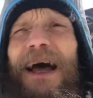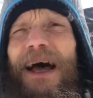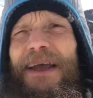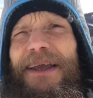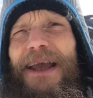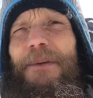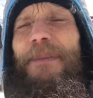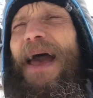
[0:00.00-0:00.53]
I
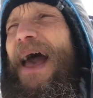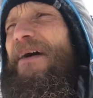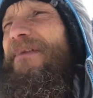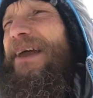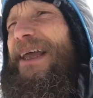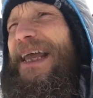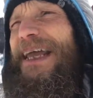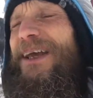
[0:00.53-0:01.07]
kept
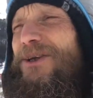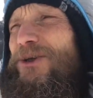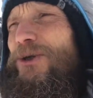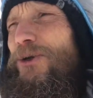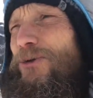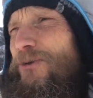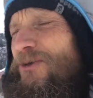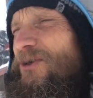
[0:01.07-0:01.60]
having
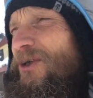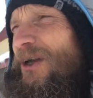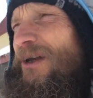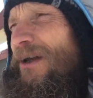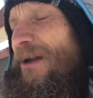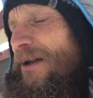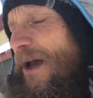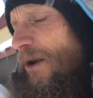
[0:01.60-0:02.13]
issues,
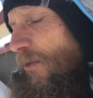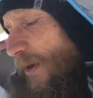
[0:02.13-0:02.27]
not